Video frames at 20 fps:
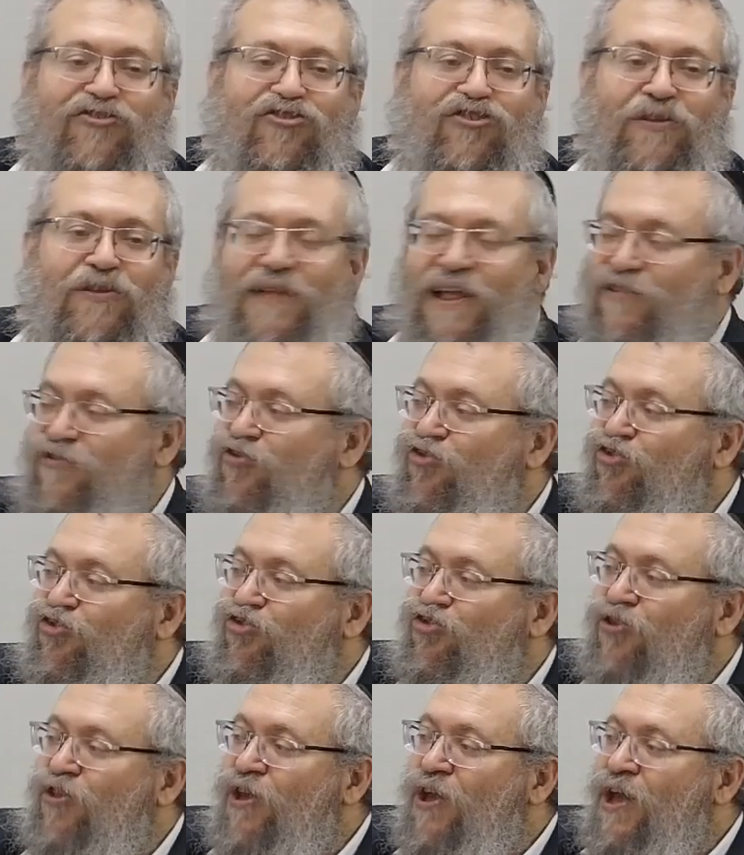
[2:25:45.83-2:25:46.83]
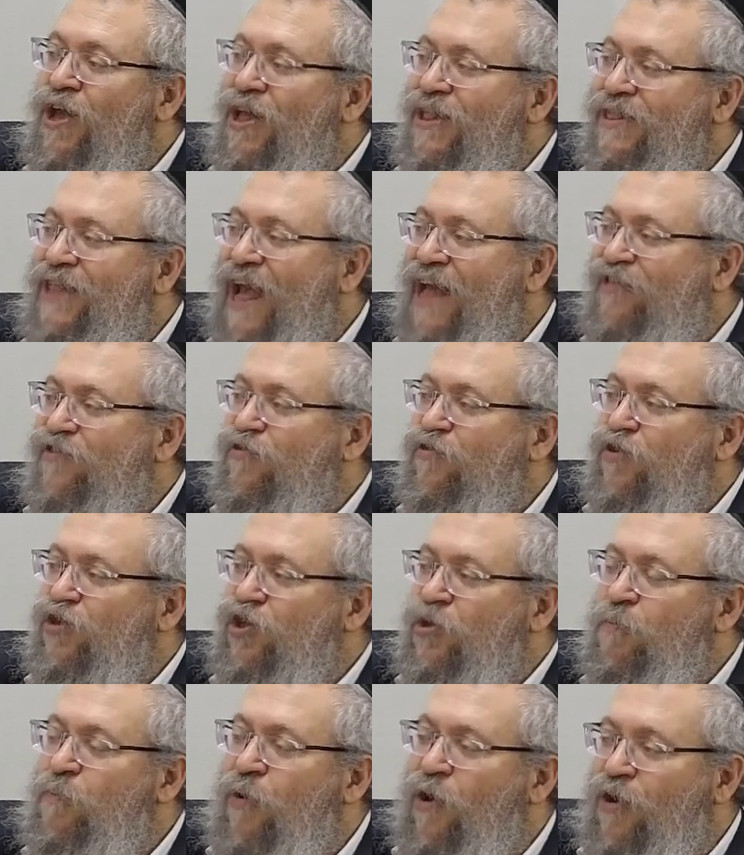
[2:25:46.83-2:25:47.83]
But as it is currently, the
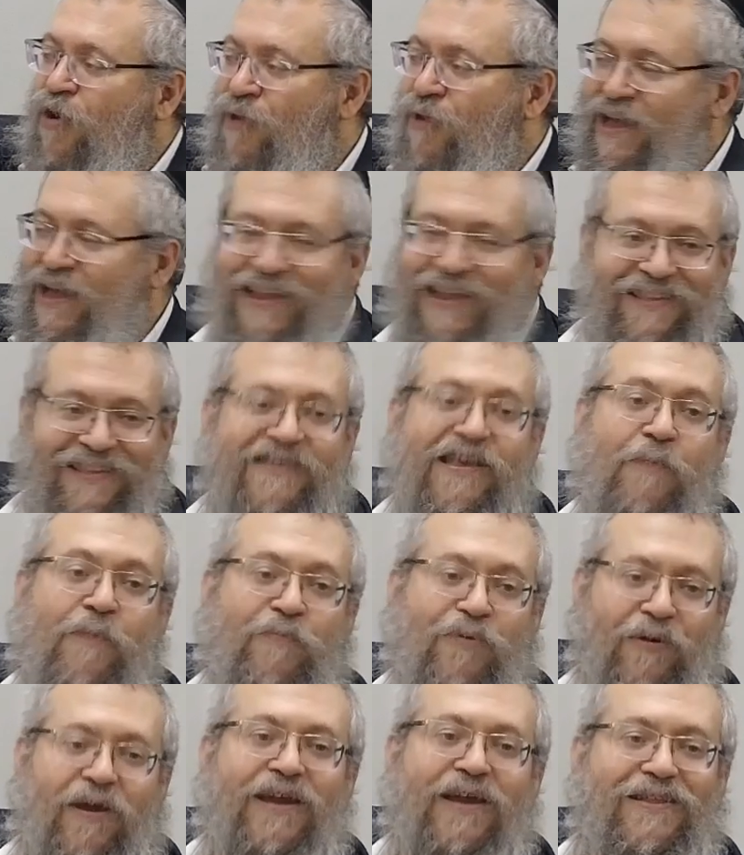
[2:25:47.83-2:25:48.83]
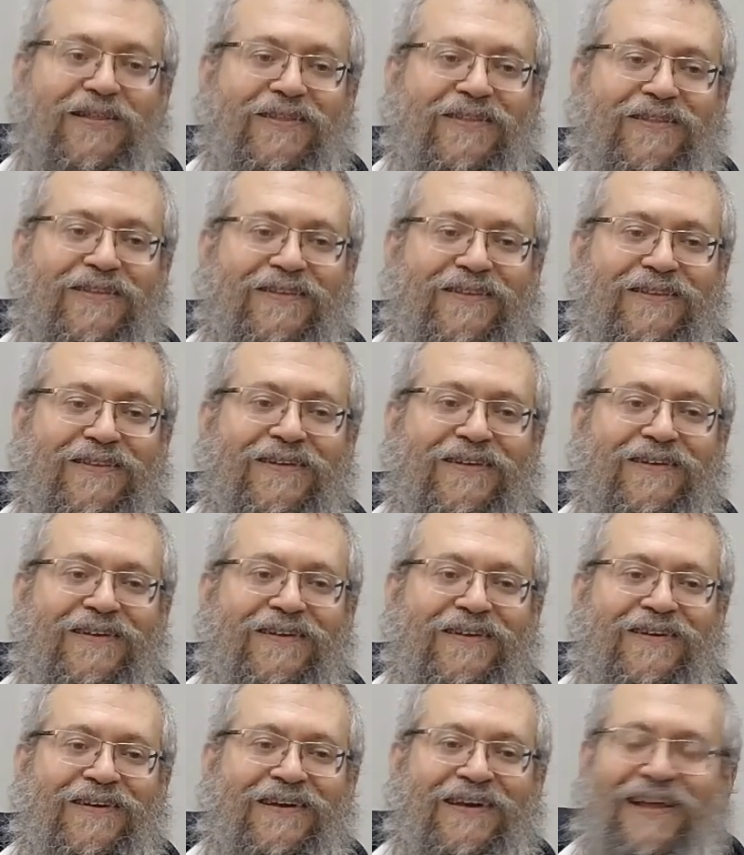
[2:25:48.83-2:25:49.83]
spring itself, the Eden remains
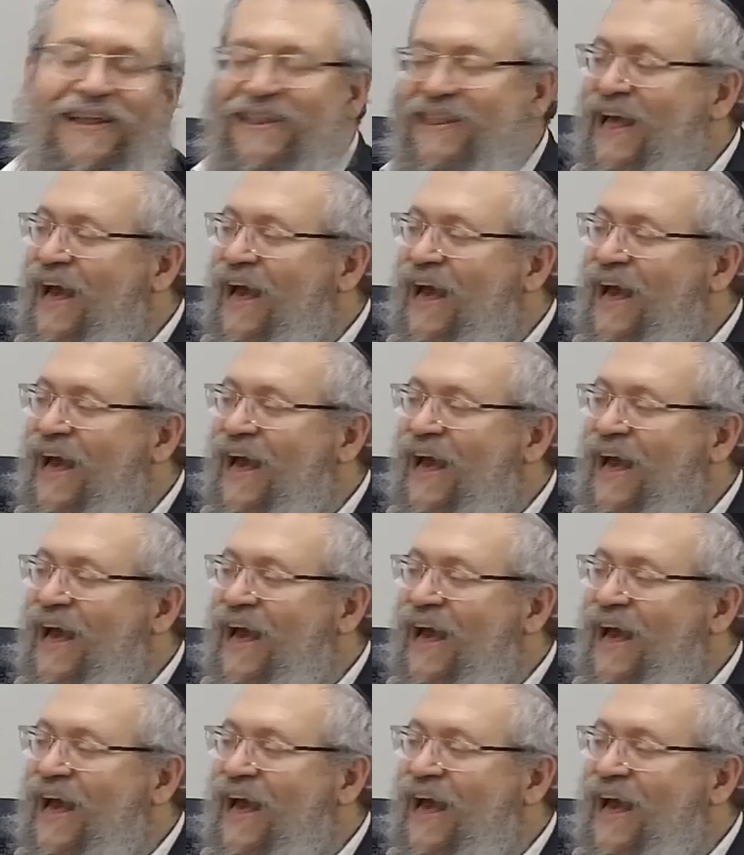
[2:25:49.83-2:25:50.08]
hidden,